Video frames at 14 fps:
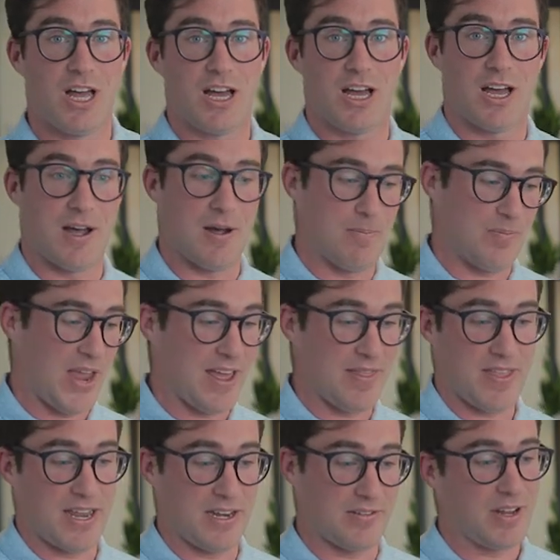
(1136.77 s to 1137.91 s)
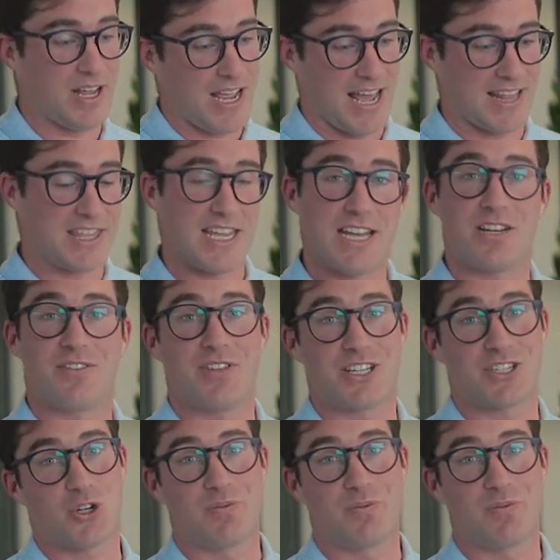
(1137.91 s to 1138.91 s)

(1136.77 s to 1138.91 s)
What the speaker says: And then at the end of this,